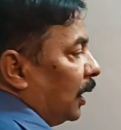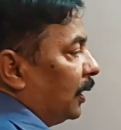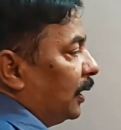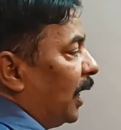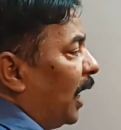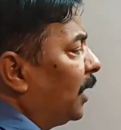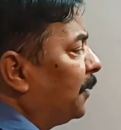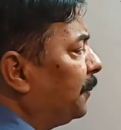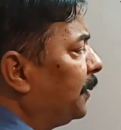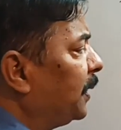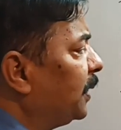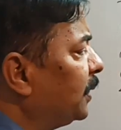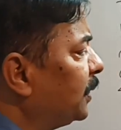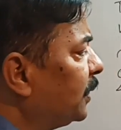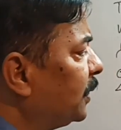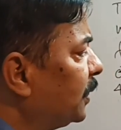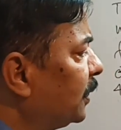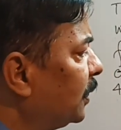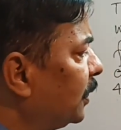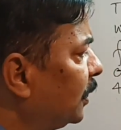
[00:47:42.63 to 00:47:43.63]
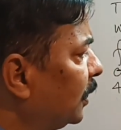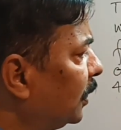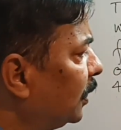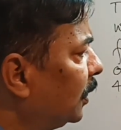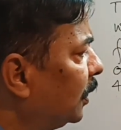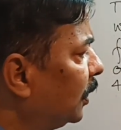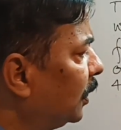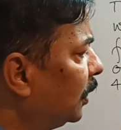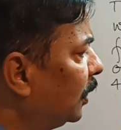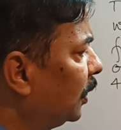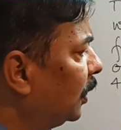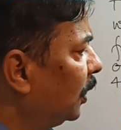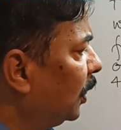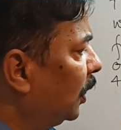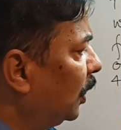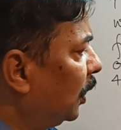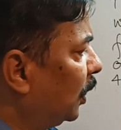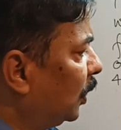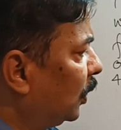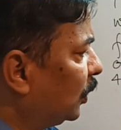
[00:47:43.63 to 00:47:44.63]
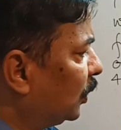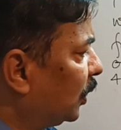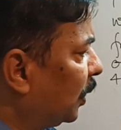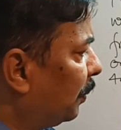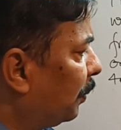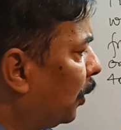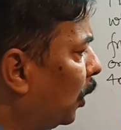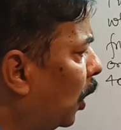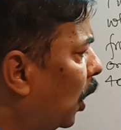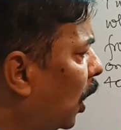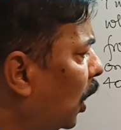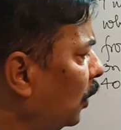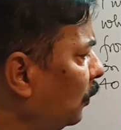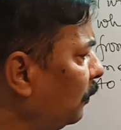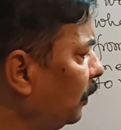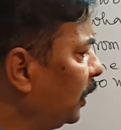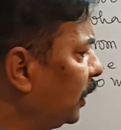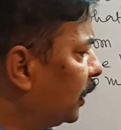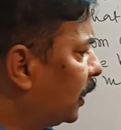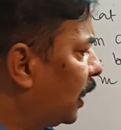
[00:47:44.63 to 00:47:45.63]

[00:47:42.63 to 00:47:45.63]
That means the ball will